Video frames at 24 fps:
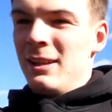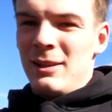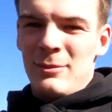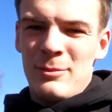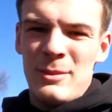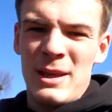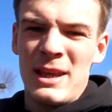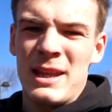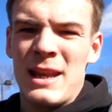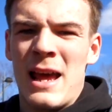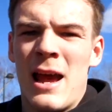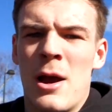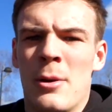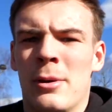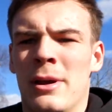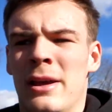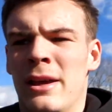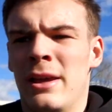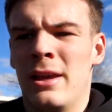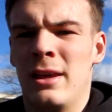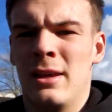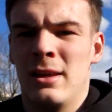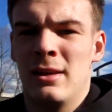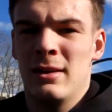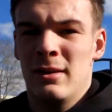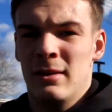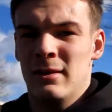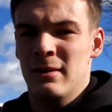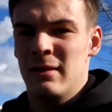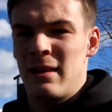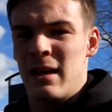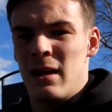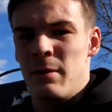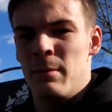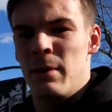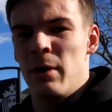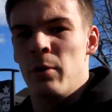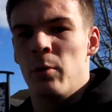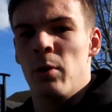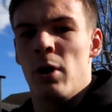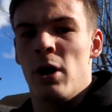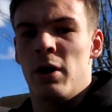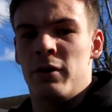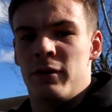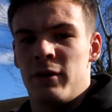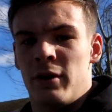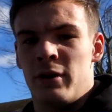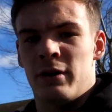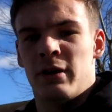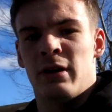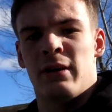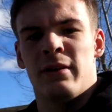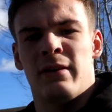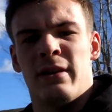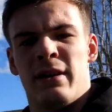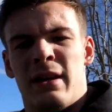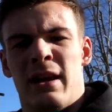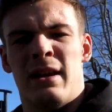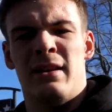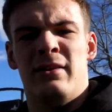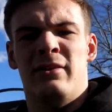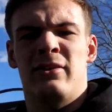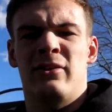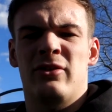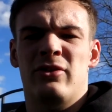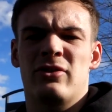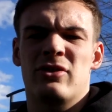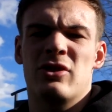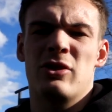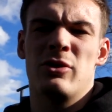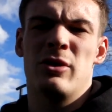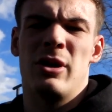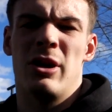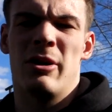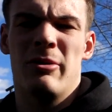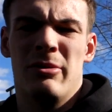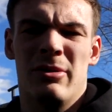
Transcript: Me and Al here, getting a bit of work done, then heading to the studio.